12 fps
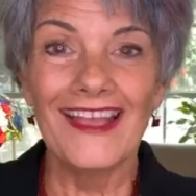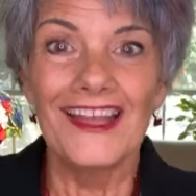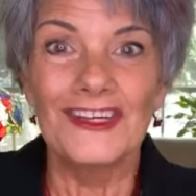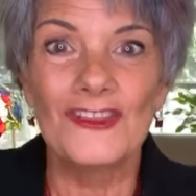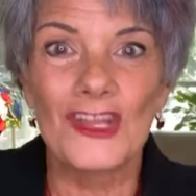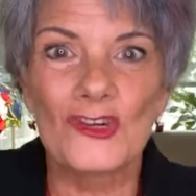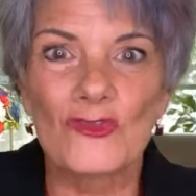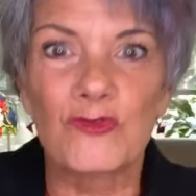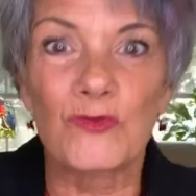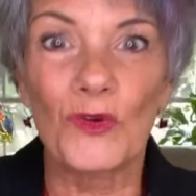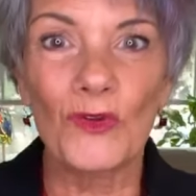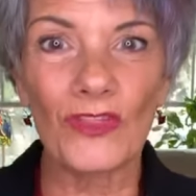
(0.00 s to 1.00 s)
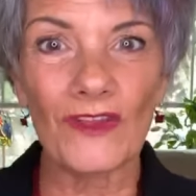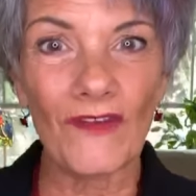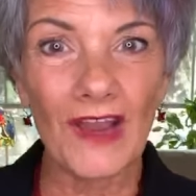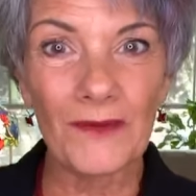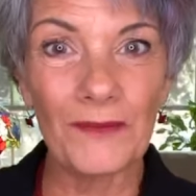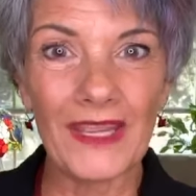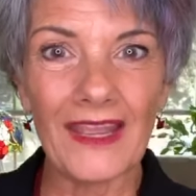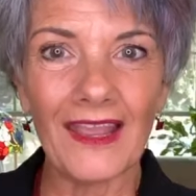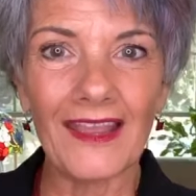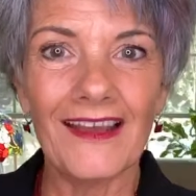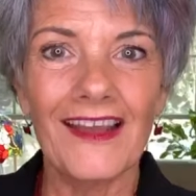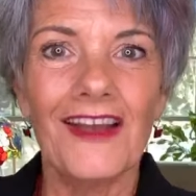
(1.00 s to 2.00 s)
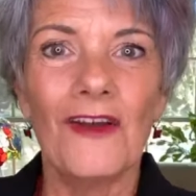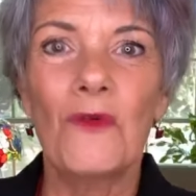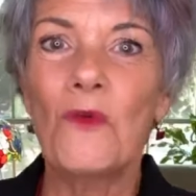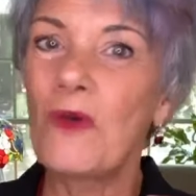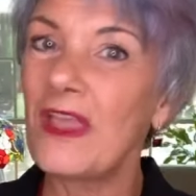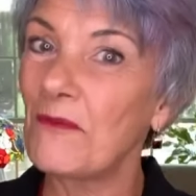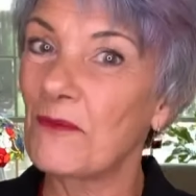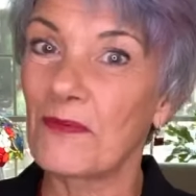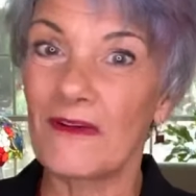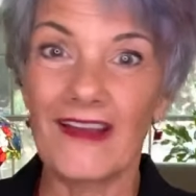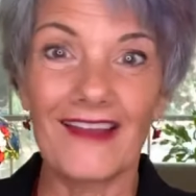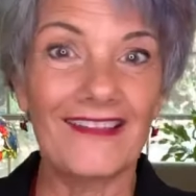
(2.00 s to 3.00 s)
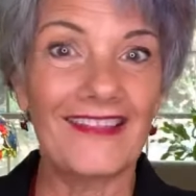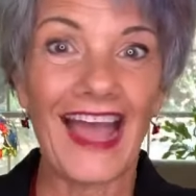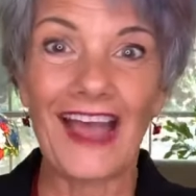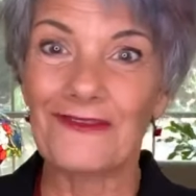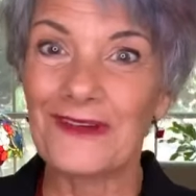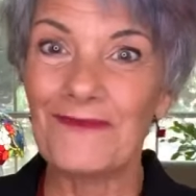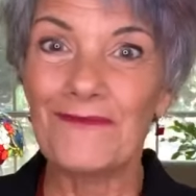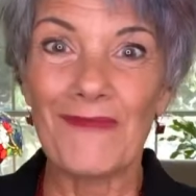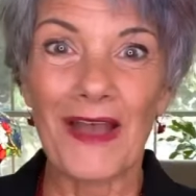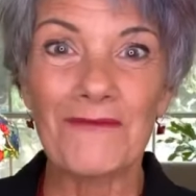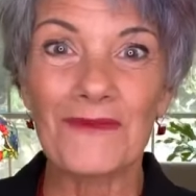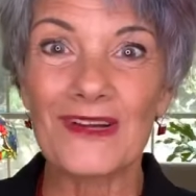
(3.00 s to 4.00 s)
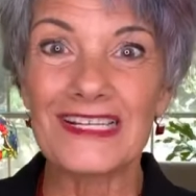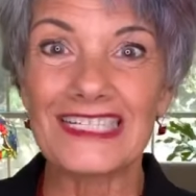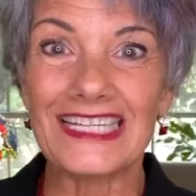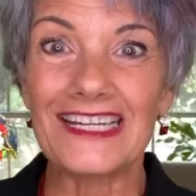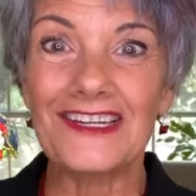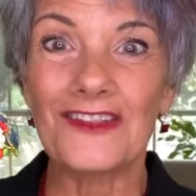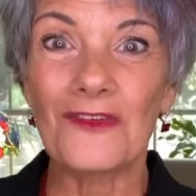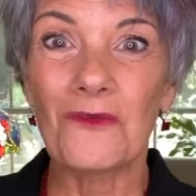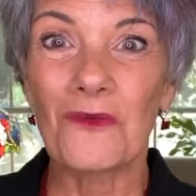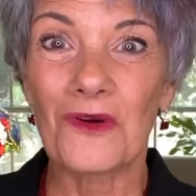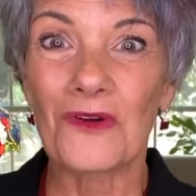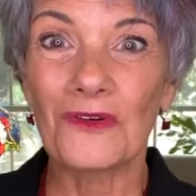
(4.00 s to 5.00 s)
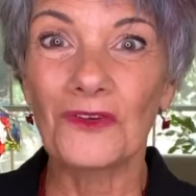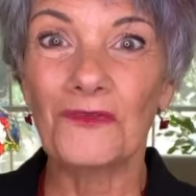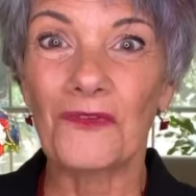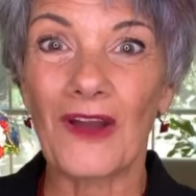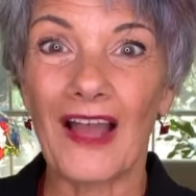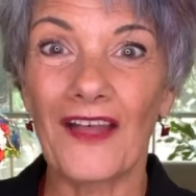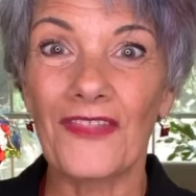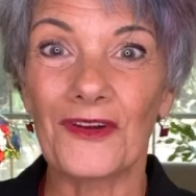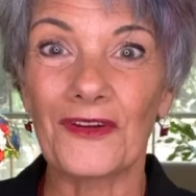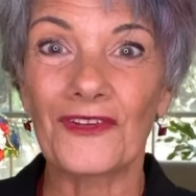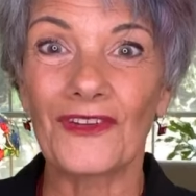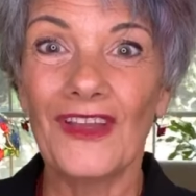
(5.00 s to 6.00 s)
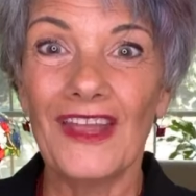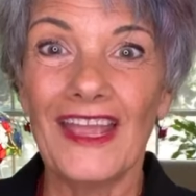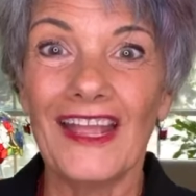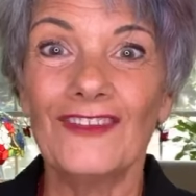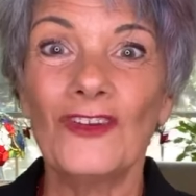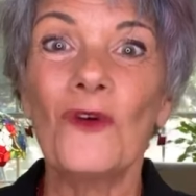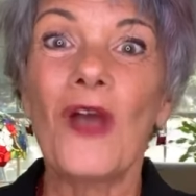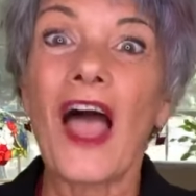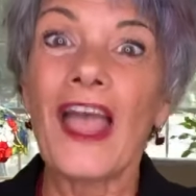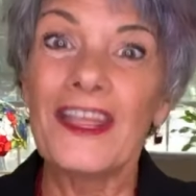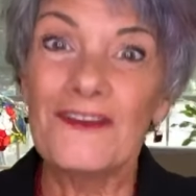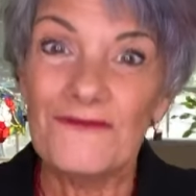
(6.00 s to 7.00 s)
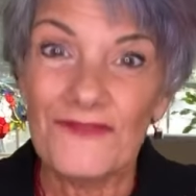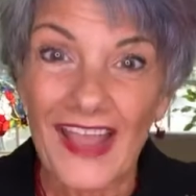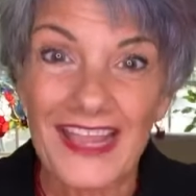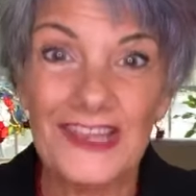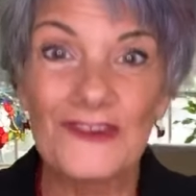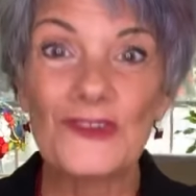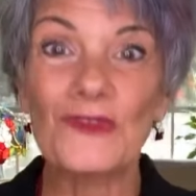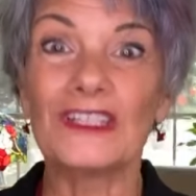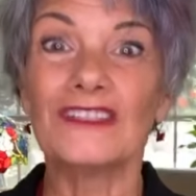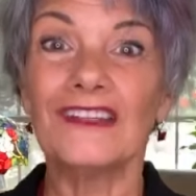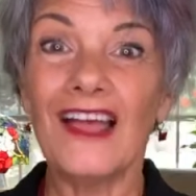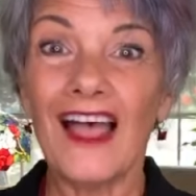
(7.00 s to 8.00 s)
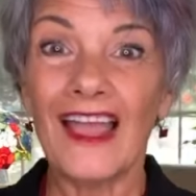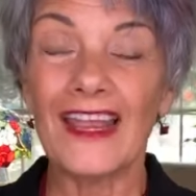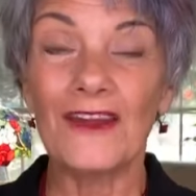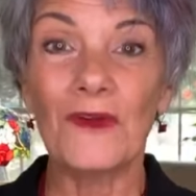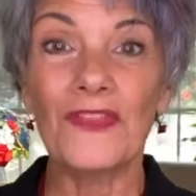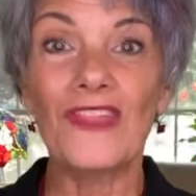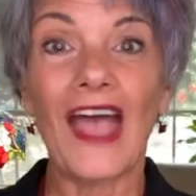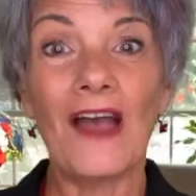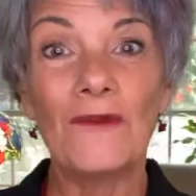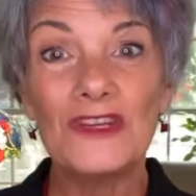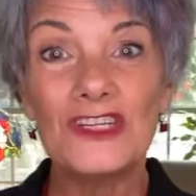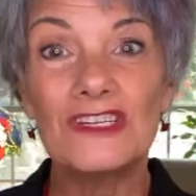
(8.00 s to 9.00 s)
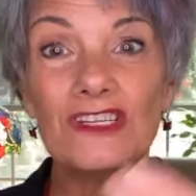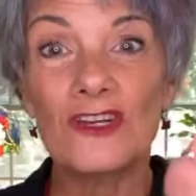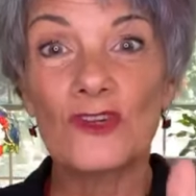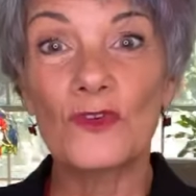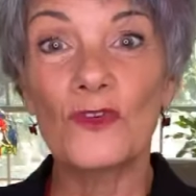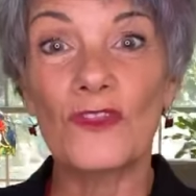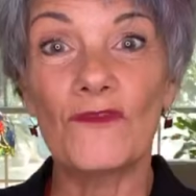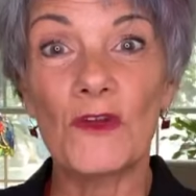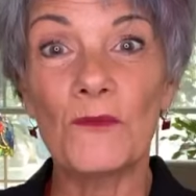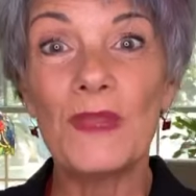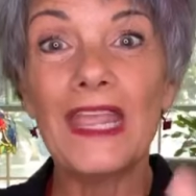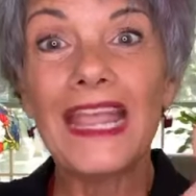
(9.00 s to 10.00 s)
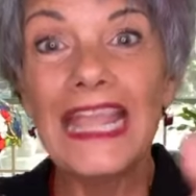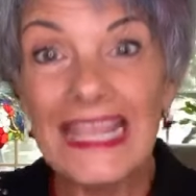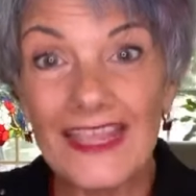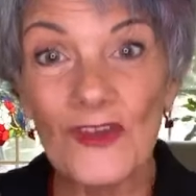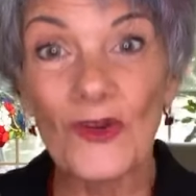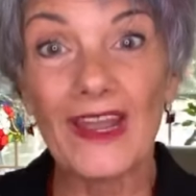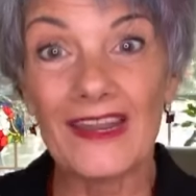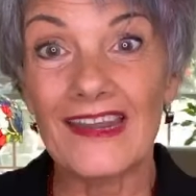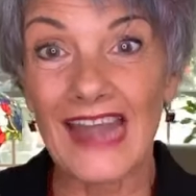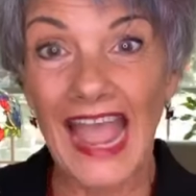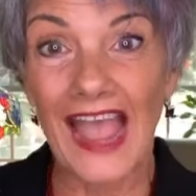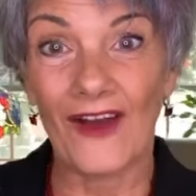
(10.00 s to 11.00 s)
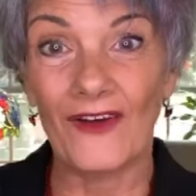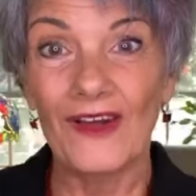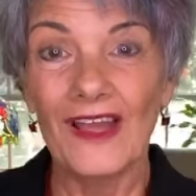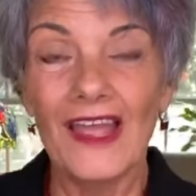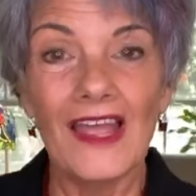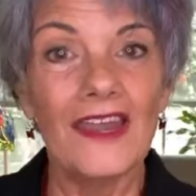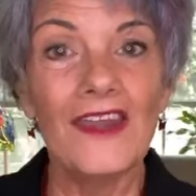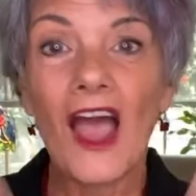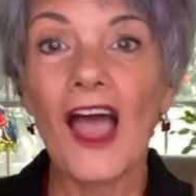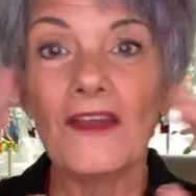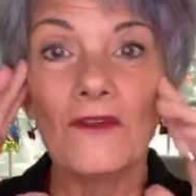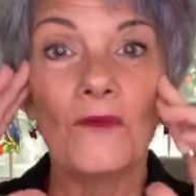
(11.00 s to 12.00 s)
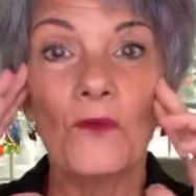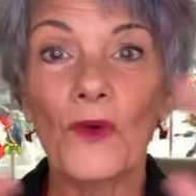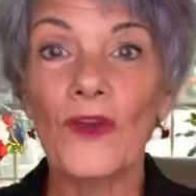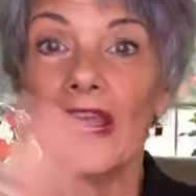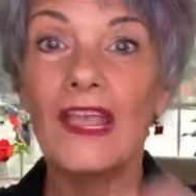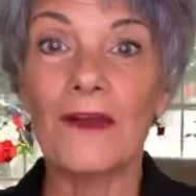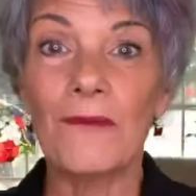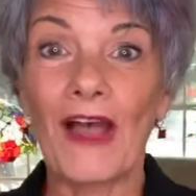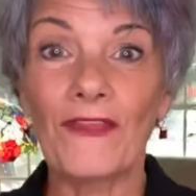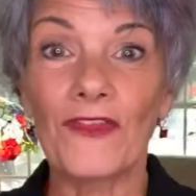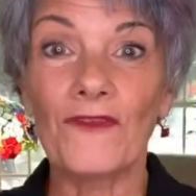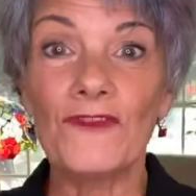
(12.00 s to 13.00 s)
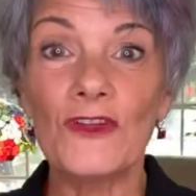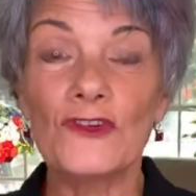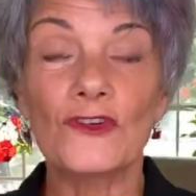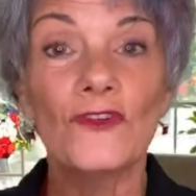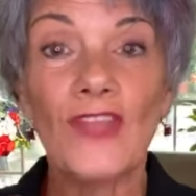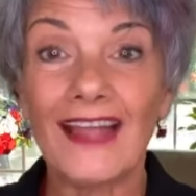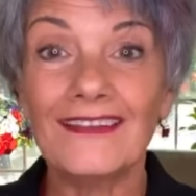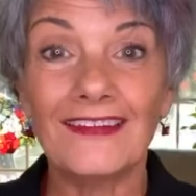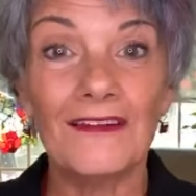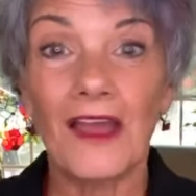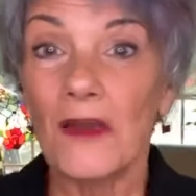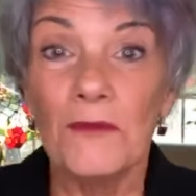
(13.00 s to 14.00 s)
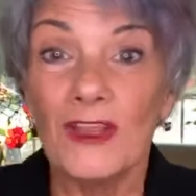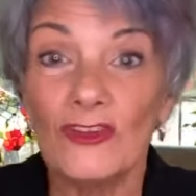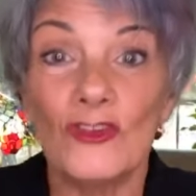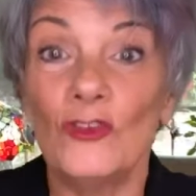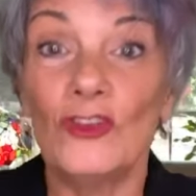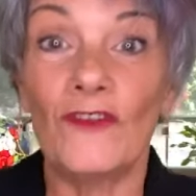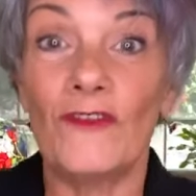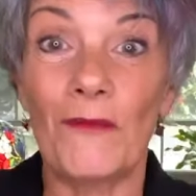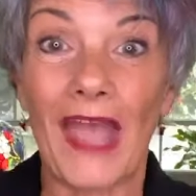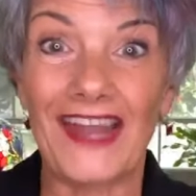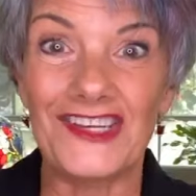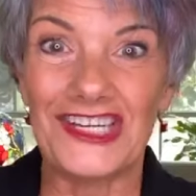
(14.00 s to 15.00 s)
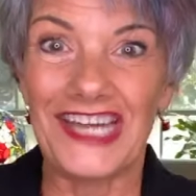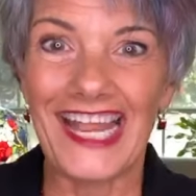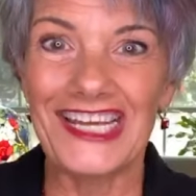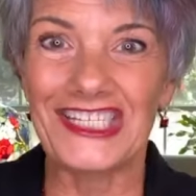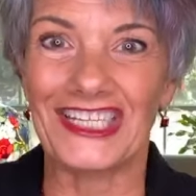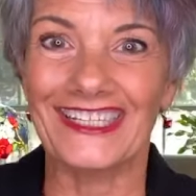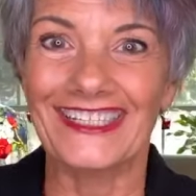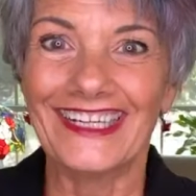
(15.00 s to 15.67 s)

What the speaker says: to the truth of our being, we bring that remembrance into the world for others. So I invite you to align with that which is the truth of your being here and now. Not worrying about the future. That's a misuse of imagination.